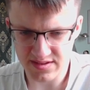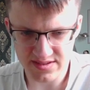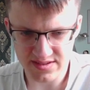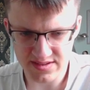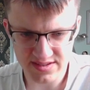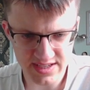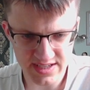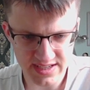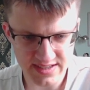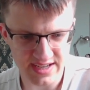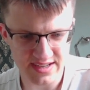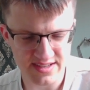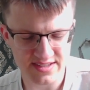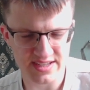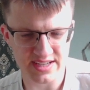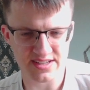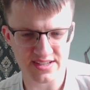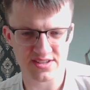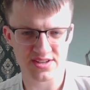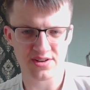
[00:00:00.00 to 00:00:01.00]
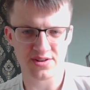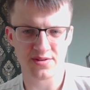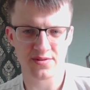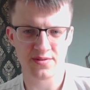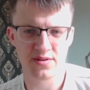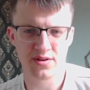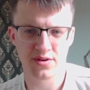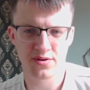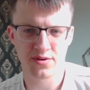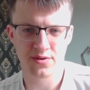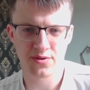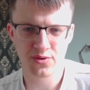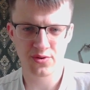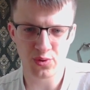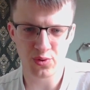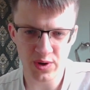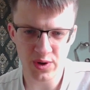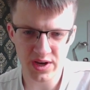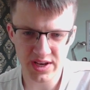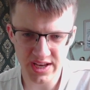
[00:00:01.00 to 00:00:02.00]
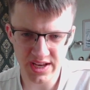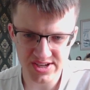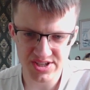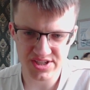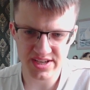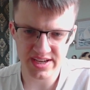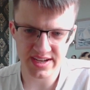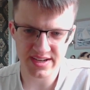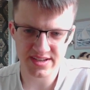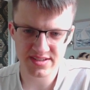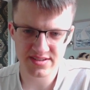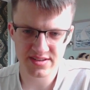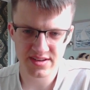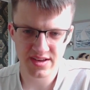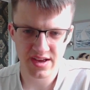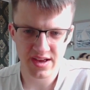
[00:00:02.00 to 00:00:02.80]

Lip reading: D takes c2, queen h6,